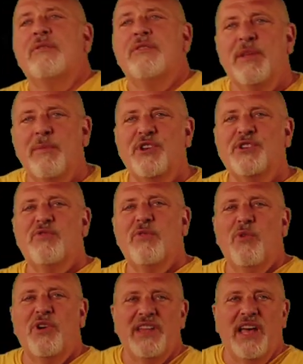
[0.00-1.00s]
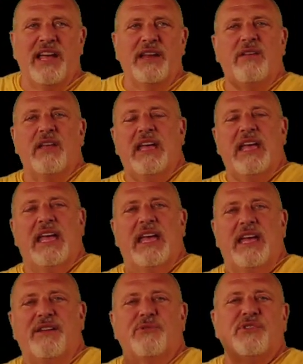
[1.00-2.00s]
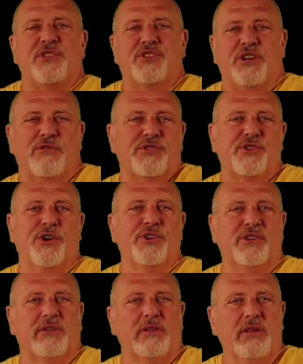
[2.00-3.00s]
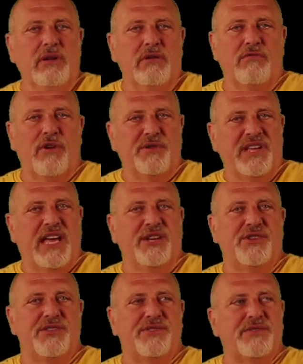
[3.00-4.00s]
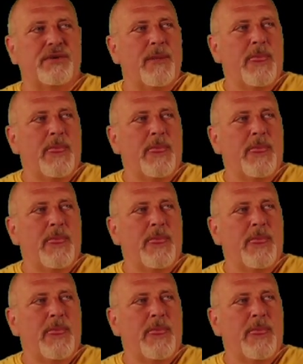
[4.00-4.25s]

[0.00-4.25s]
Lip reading: We're in the emergency room one night, and I was on the general surgical rotations.